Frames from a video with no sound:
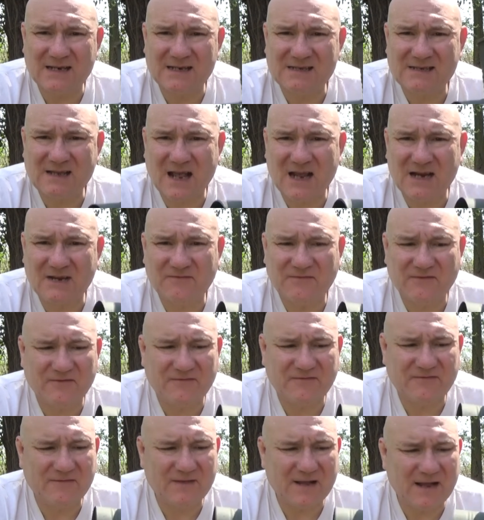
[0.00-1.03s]
designed for
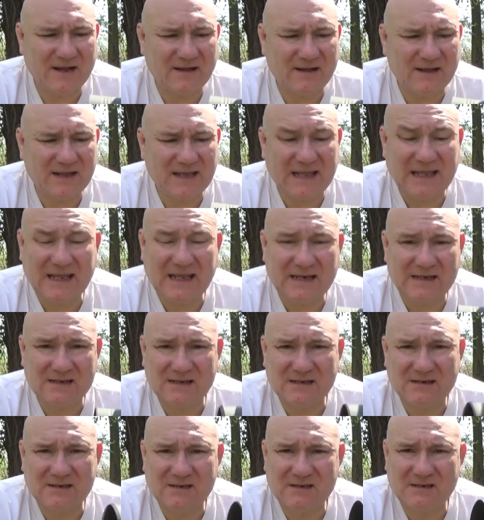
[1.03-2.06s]
heat
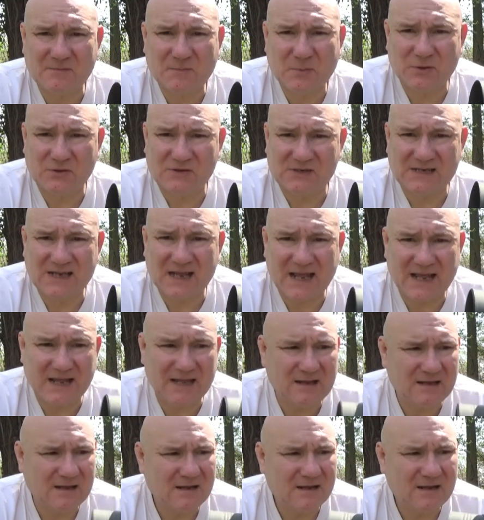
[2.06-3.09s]
per se,